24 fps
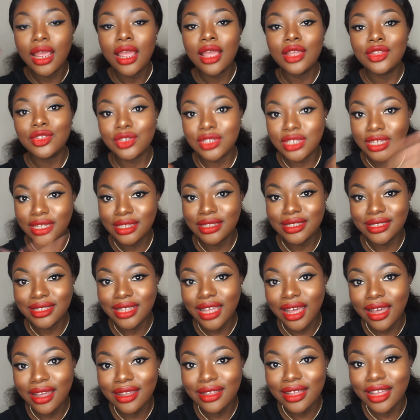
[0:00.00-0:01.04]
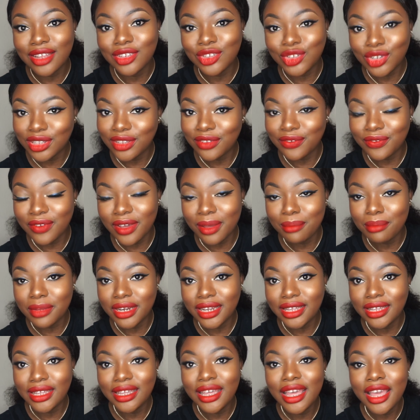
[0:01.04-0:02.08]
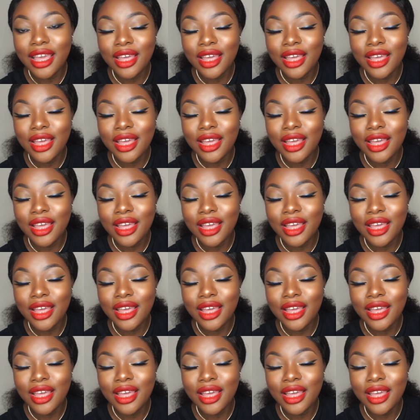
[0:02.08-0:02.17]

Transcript: Just hit that and join the family.